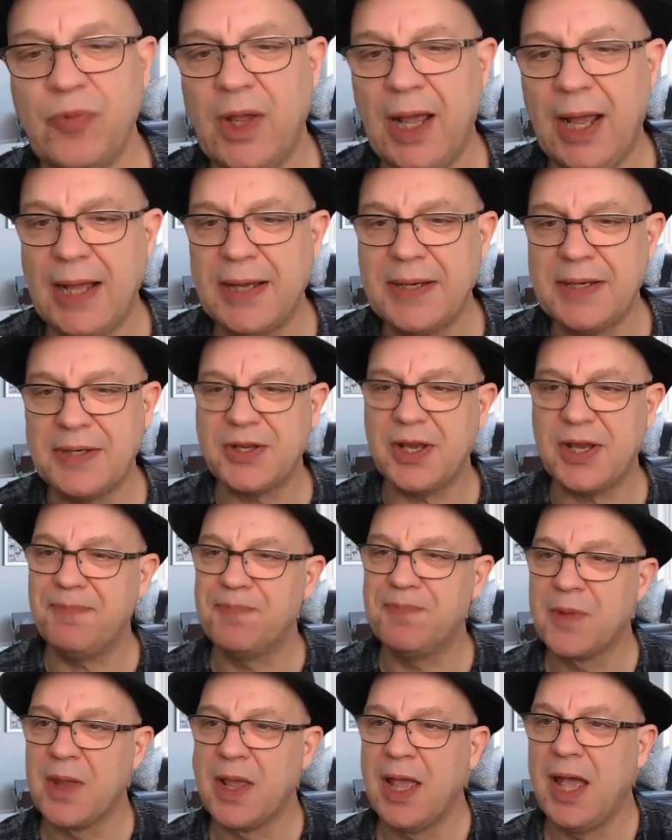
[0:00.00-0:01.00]

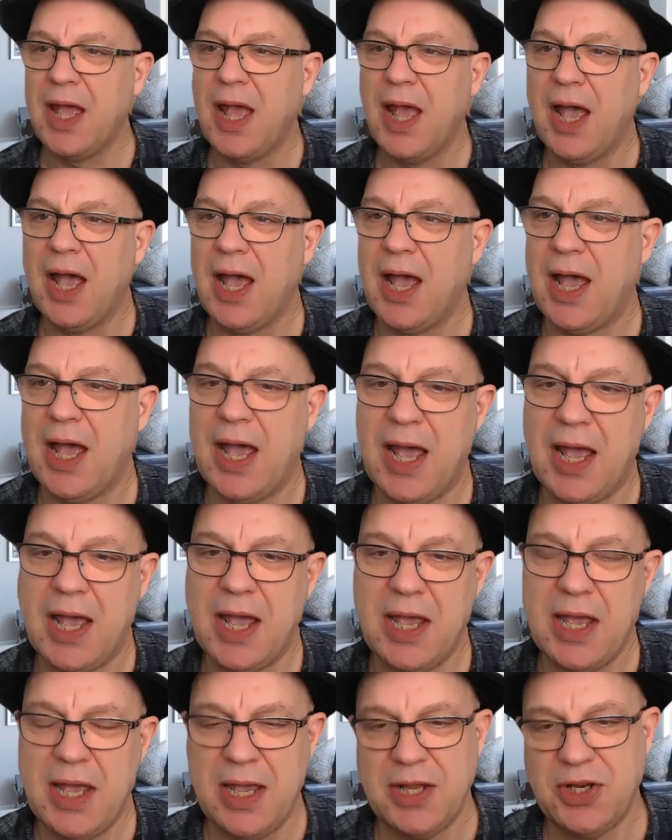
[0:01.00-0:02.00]
And
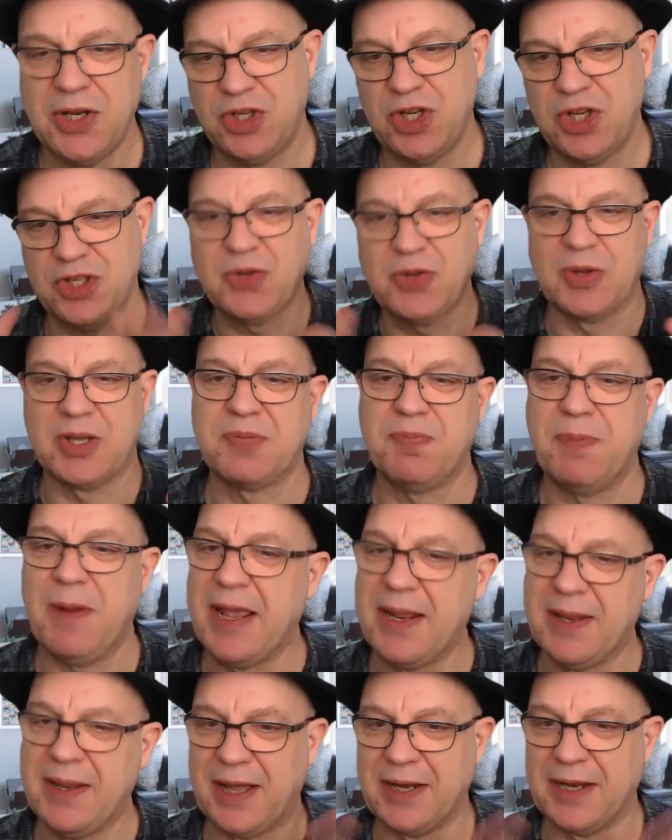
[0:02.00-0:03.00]
just to
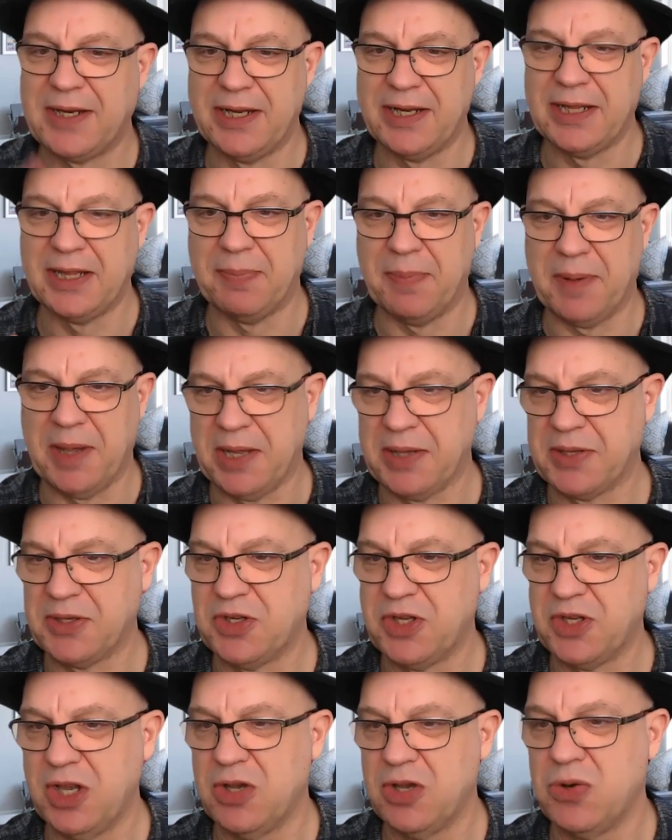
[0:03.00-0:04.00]
explain that a little bit,
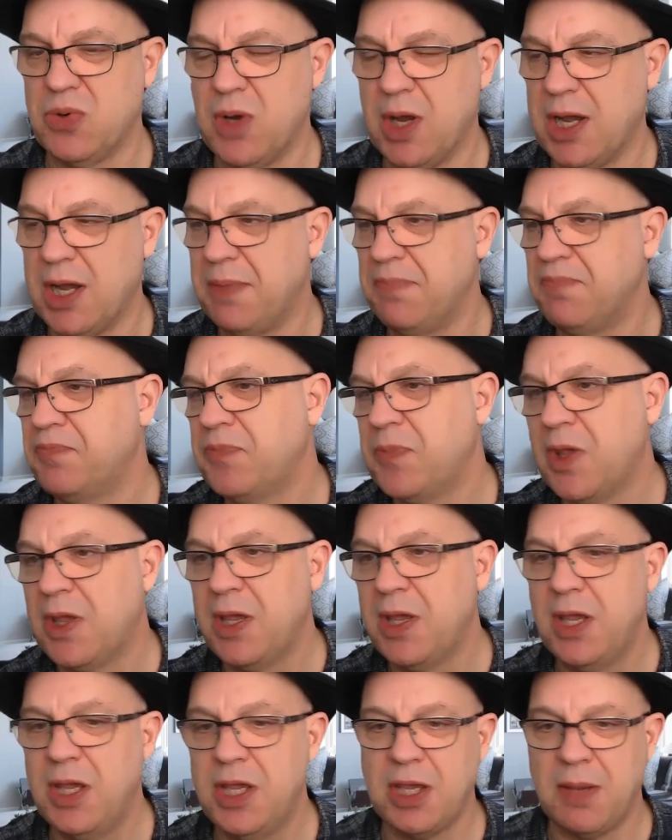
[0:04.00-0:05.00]
so
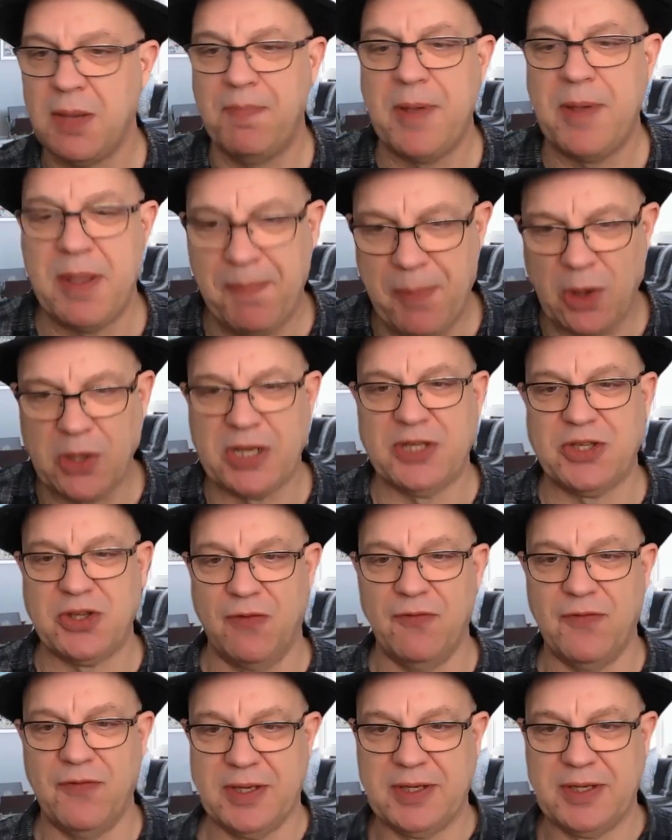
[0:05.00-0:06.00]
your body's
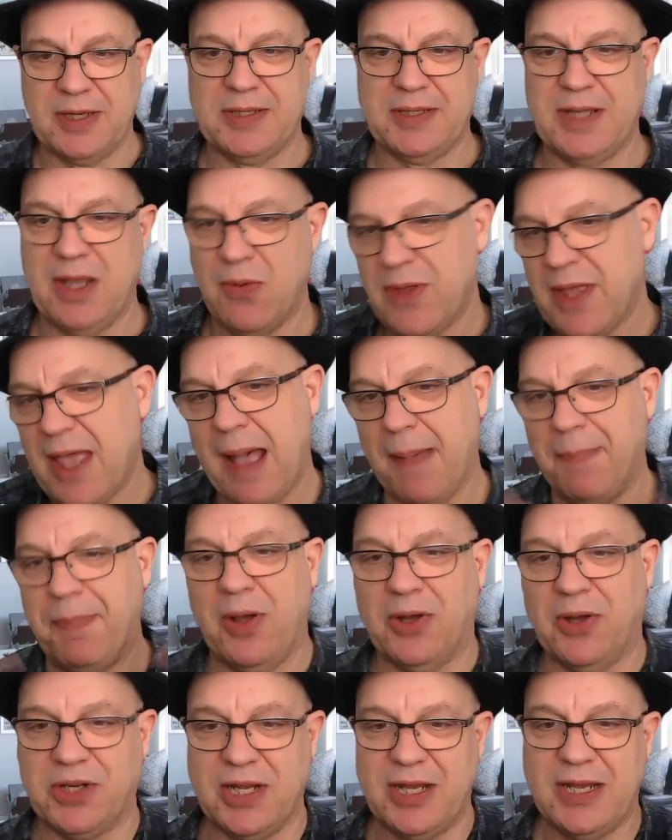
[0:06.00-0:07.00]
obvious, isn't it? Without a
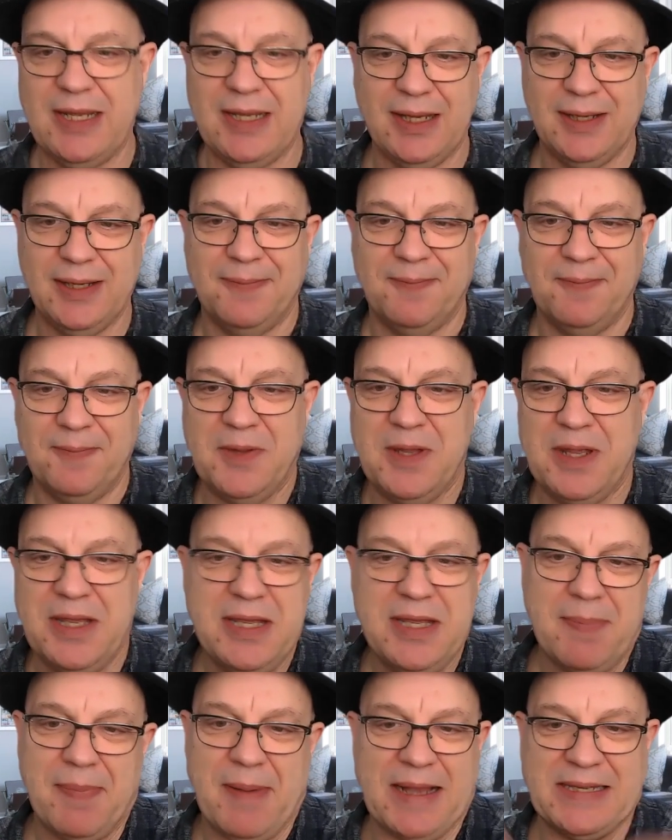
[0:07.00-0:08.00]
body,
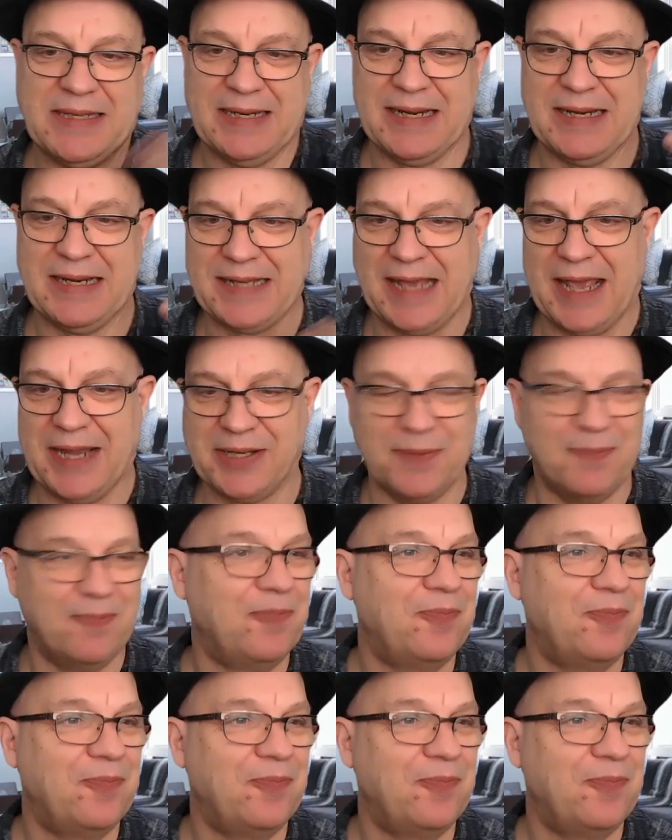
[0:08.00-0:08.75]
you're basically dead.